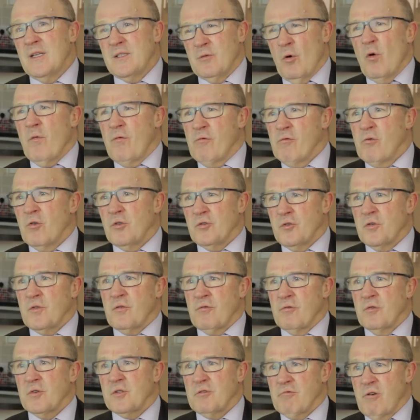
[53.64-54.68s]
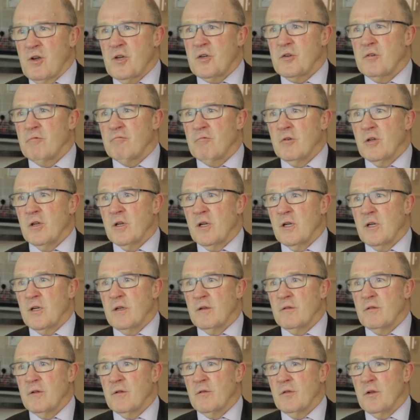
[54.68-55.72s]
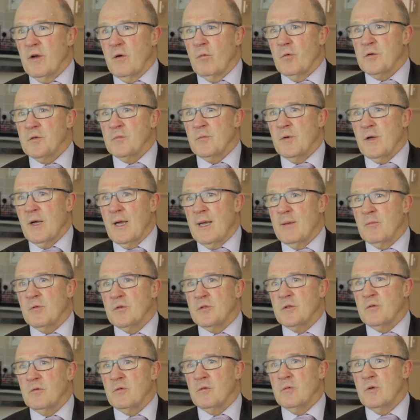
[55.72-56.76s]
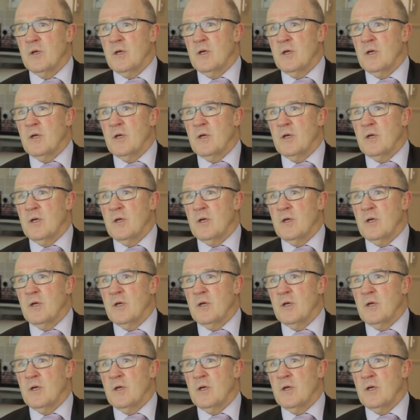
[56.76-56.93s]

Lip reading: So overall, just frustration really, that I wasn't being able to